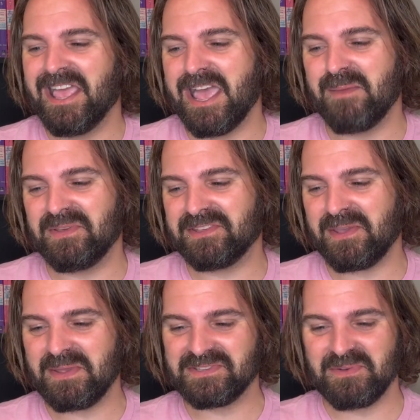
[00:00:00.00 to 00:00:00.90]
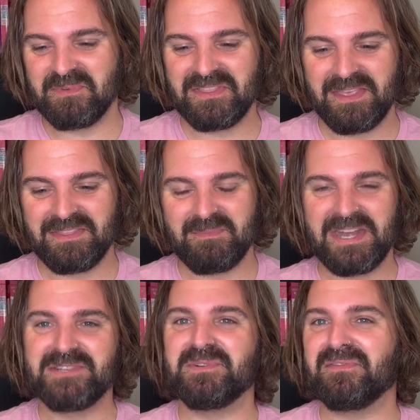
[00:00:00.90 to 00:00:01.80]
But the goings on with the
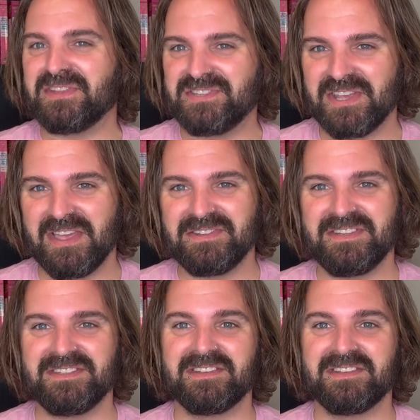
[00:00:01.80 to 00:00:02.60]
management of the churches,